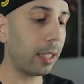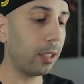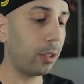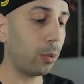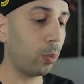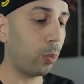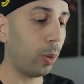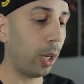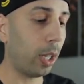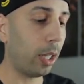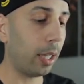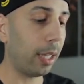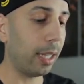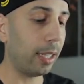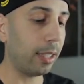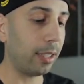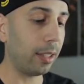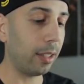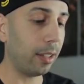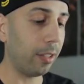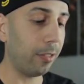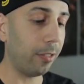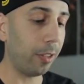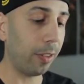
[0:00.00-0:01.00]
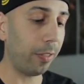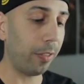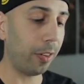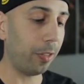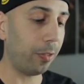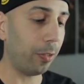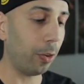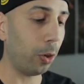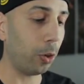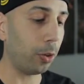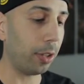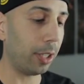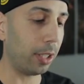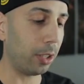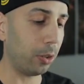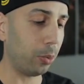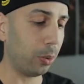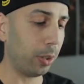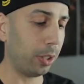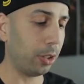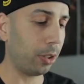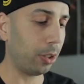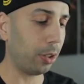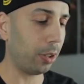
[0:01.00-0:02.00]
as well as the Vivid Voltage,
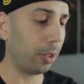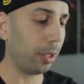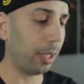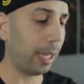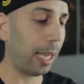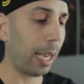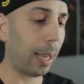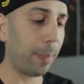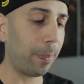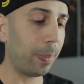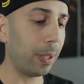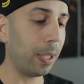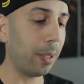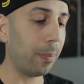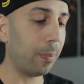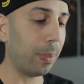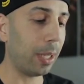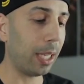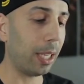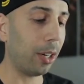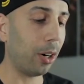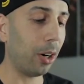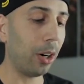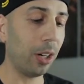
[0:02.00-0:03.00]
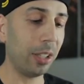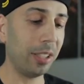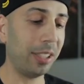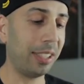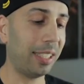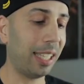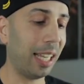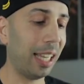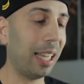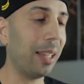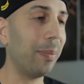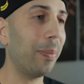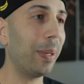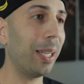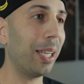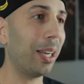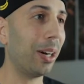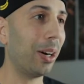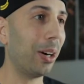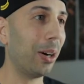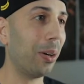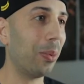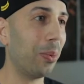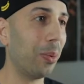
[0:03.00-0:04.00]
which happen to be all Celebi
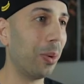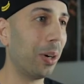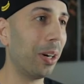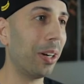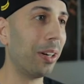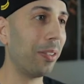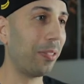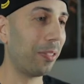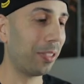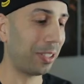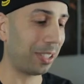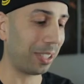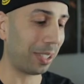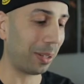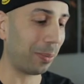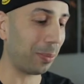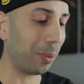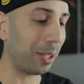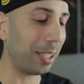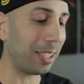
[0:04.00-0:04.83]
artwork for some